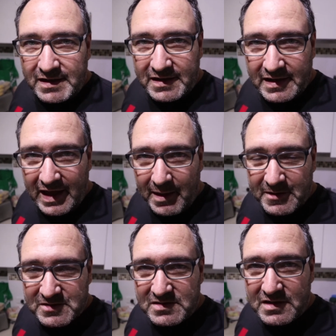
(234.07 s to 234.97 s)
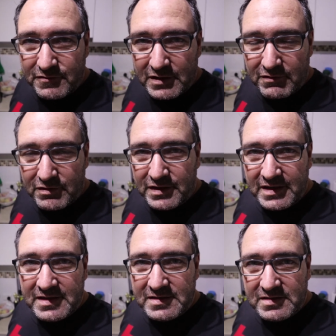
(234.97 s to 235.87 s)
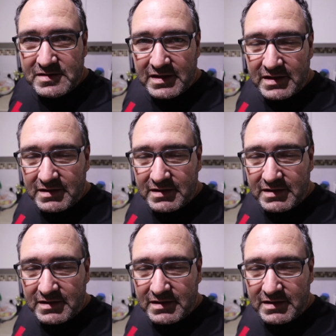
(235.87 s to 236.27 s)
and how much different everything is.